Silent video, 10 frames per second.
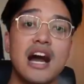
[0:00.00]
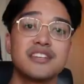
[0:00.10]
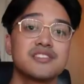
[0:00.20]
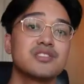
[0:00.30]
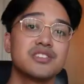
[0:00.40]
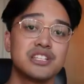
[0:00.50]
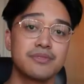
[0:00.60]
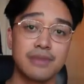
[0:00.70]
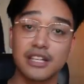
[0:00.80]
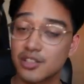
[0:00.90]
I studied
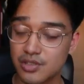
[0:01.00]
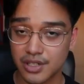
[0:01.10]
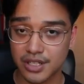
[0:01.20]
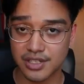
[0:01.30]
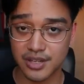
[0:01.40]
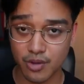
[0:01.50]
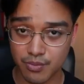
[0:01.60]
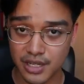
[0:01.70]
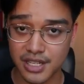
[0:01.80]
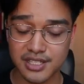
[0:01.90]
mechatronics and
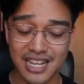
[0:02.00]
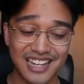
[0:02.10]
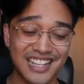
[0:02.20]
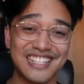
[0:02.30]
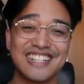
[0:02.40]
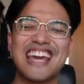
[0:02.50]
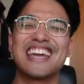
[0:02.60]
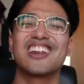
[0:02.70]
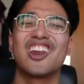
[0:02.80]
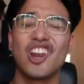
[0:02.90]
robotics, and I did
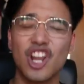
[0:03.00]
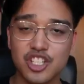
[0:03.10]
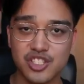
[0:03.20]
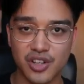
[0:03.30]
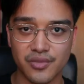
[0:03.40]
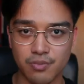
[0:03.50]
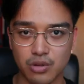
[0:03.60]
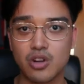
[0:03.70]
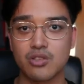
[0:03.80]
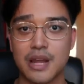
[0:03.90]
a lot of
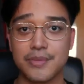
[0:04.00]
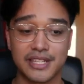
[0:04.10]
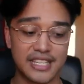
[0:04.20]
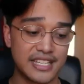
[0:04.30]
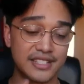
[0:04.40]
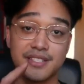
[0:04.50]
programming in